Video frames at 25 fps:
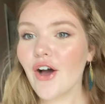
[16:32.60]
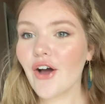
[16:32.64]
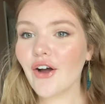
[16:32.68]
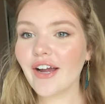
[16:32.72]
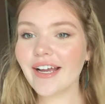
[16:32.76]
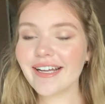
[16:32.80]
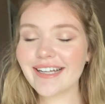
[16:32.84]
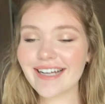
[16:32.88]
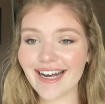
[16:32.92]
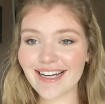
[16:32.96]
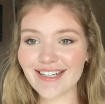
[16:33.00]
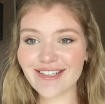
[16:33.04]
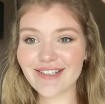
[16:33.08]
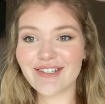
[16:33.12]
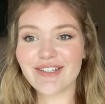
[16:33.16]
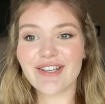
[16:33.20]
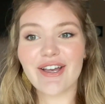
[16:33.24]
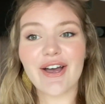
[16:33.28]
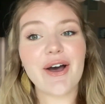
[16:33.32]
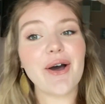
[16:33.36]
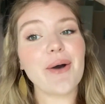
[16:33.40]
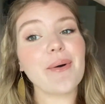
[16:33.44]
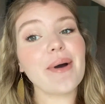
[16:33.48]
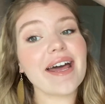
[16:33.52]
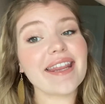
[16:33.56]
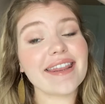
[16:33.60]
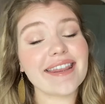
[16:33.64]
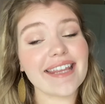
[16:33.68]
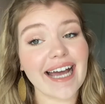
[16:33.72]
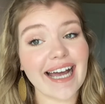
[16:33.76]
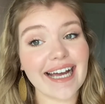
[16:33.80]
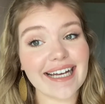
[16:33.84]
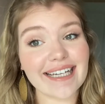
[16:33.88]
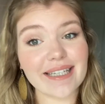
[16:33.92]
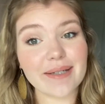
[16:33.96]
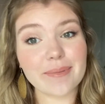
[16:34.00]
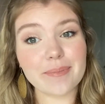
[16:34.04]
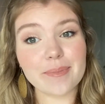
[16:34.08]
Guys, so
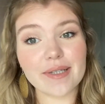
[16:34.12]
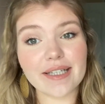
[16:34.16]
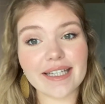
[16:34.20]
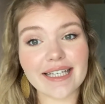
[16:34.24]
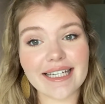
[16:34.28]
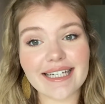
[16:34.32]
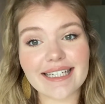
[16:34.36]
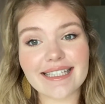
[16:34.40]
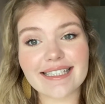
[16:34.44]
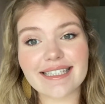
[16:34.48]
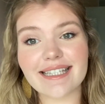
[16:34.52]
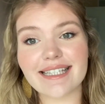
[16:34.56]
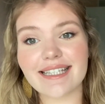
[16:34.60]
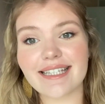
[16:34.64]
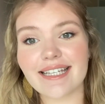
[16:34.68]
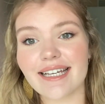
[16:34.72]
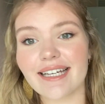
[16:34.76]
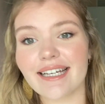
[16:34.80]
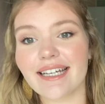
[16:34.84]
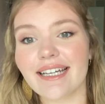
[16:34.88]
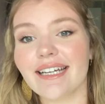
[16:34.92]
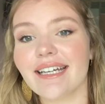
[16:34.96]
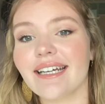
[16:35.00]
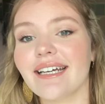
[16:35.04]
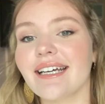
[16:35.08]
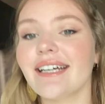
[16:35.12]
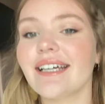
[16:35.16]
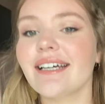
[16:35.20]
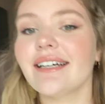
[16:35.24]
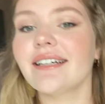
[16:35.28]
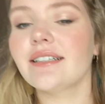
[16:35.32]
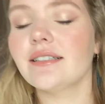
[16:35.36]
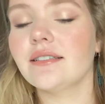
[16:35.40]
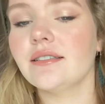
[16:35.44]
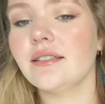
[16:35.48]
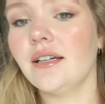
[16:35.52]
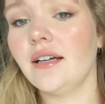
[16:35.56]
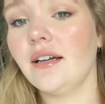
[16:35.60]
that completes, I
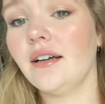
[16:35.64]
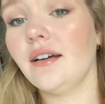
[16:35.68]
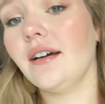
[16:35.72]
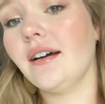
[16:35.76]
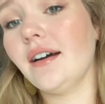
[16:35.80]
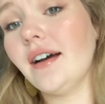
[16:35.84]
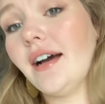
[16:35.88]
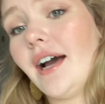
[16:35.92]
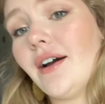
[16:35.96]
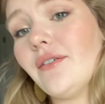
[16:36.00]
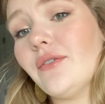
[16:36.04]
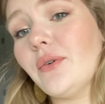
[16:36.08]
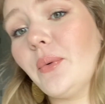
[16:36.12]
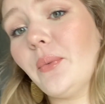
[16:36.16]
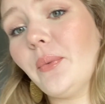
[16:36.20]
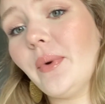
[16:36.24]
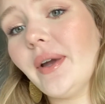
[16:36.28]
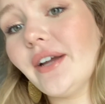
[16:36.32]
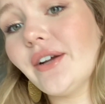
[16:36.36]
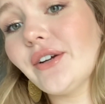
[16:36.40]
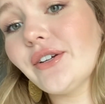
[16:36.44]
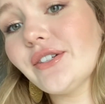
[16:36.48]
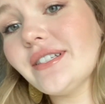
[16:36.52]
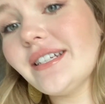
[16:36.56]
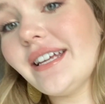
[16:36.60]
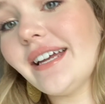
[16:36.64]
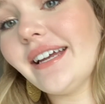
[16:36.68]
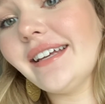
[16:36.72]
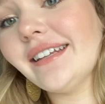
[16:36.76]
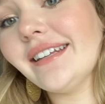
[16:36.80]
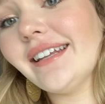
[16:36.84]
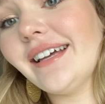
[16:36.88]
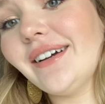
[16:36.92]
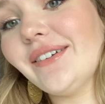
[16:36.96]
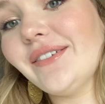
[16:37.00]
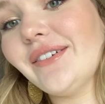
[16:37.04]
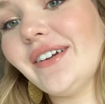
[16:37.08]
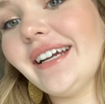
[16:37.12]
have a weird tan
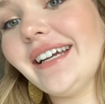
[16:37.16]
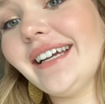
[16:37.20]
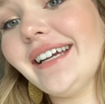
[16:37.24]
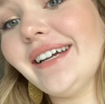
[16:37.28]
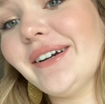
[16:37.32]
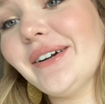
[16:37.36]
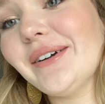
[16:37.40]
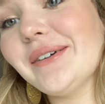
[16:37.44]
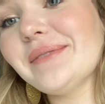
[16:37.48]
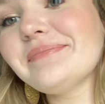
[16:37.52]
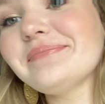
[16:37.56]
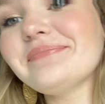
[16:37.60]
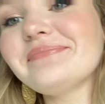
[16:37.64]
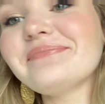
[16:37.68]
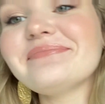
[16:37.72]
line right here.